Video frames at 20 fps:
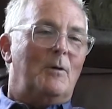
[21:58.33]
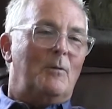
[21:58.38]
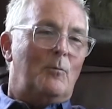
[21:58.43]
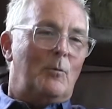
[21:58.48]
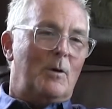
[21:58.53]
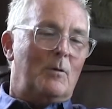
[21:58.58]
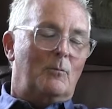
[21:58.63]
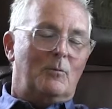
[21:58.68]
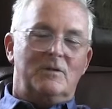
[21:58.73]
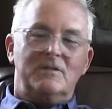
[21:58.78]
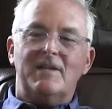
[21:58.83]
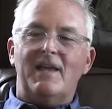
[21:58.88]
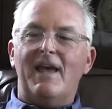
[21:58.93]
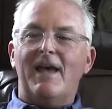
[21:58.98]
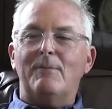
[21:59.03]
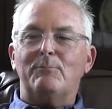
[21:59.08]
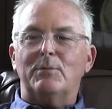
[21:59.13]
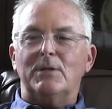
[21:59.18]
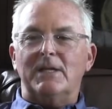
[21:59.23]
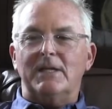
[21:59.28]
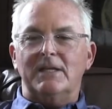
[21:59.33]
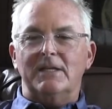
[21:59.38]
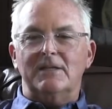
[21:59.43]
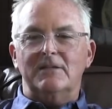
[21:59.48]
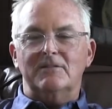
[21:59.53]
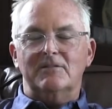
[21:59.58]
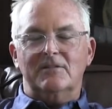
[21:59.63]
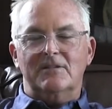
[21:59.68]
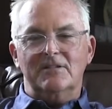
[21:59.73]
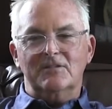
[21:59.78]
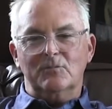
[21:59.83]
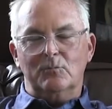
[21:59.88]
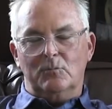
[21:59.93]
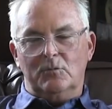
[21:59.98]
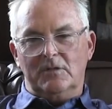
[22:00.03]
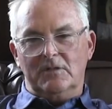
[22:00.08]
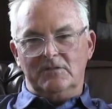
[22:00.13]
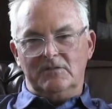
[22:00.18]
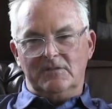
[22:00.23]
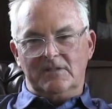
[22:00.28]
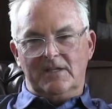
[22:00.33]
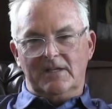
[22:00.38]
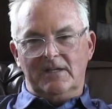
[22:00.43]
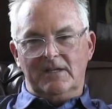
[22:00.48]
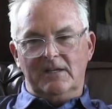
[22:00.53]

what was happening is this was a,